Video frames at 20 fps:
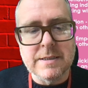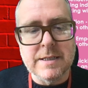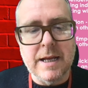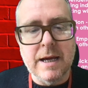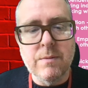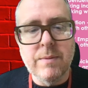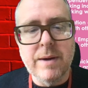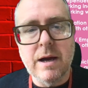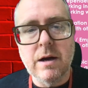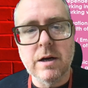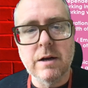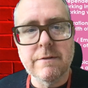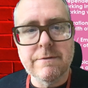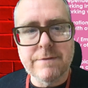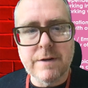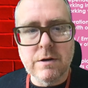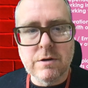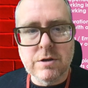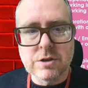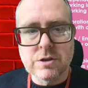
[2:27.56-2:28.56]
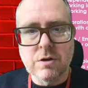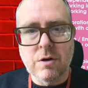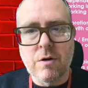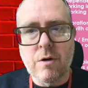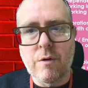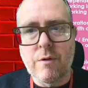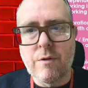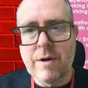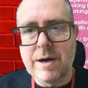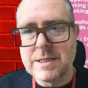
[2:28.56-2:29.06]
today. We are going to focus on
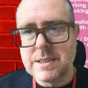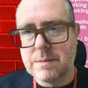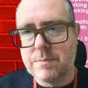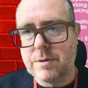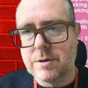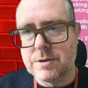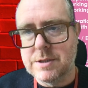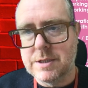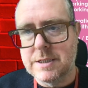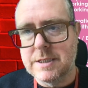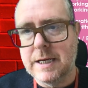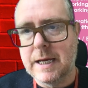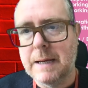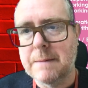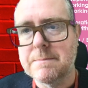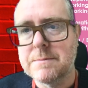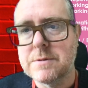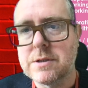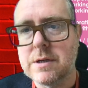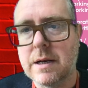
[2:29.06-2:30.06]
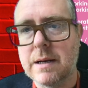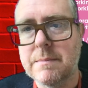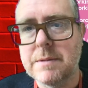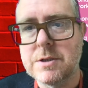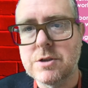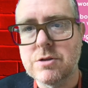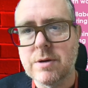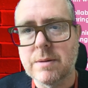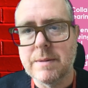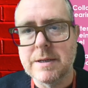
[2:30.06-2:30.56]
reciprocity. So let me
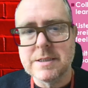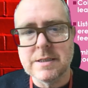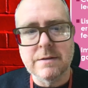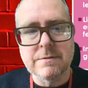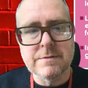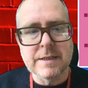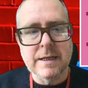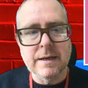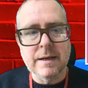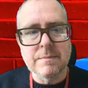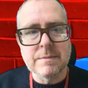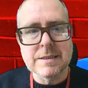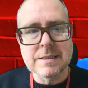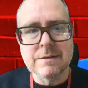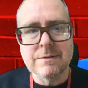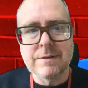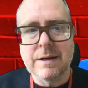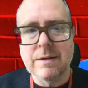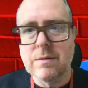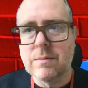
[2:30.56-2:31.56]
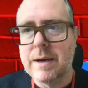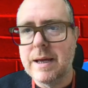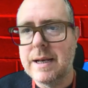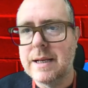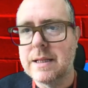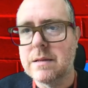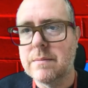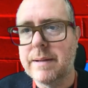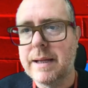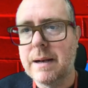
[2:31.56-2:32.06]
shrink myself down, get myself out of the way a
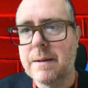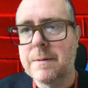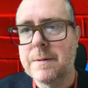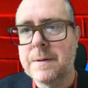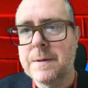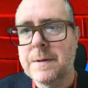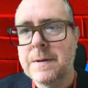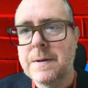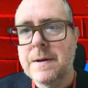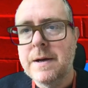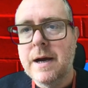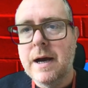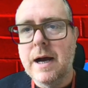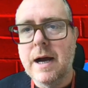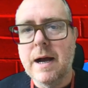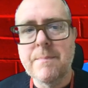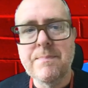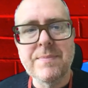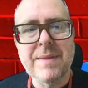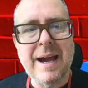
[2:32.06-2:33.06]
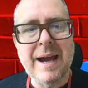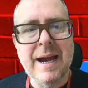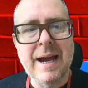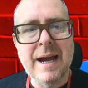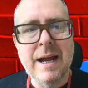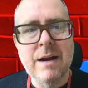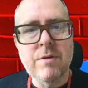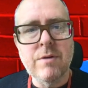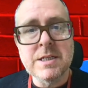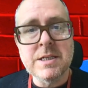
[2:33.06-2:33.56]
little bit.
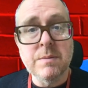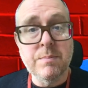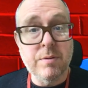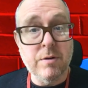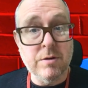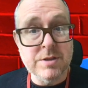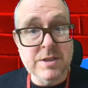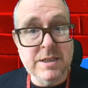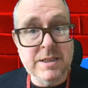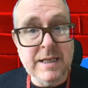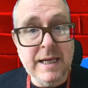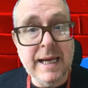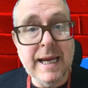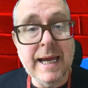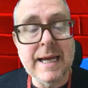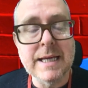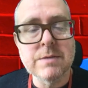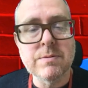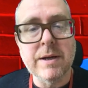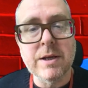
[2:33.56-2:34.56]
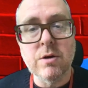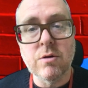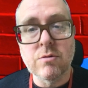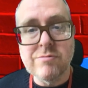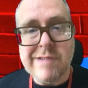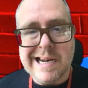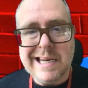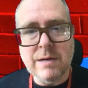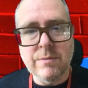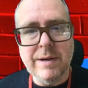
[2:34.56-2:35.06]
And reciprocity is when you're
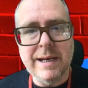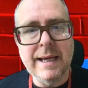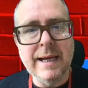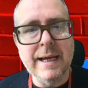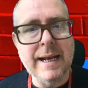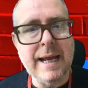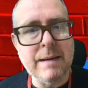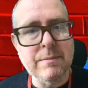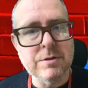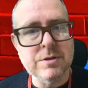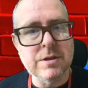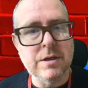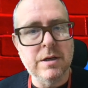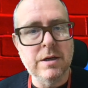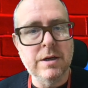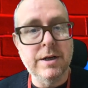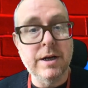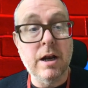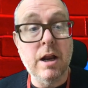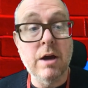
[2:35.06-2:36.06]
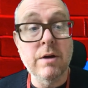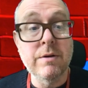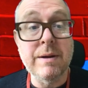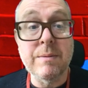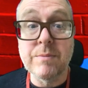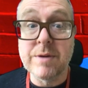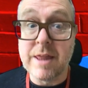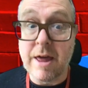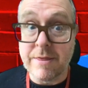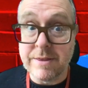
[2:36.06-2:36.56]
ready, willing and able to learn alone
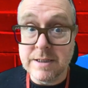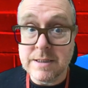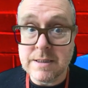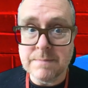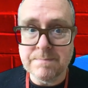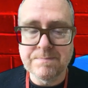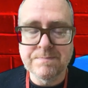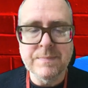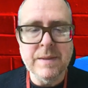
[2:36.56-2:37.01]
and with others.